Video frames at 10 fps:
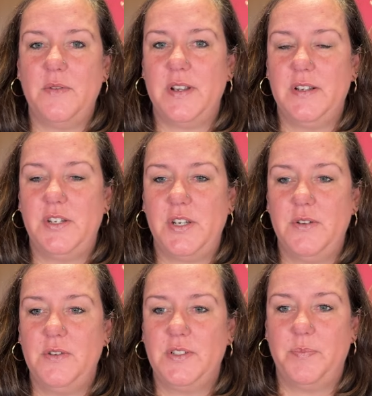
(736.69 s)
would
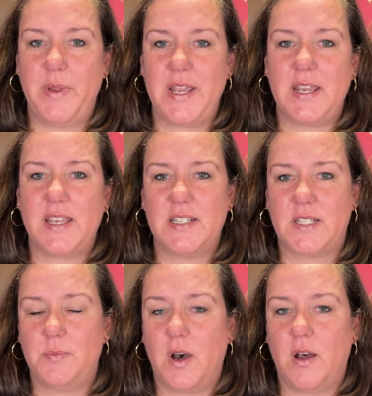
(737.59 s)
choose big and
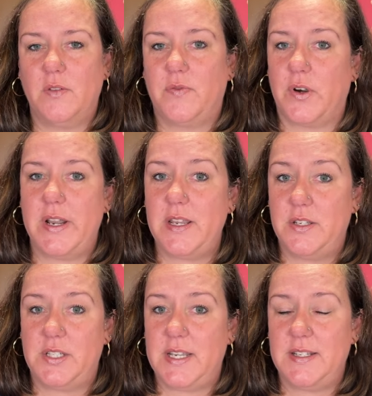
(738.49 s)
small for each
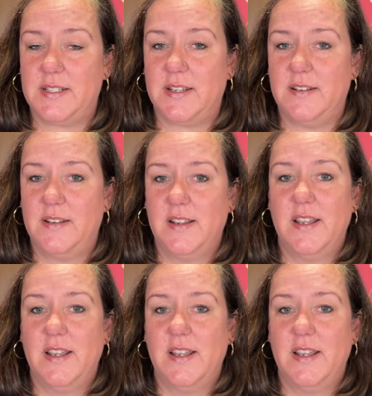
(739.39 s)
season.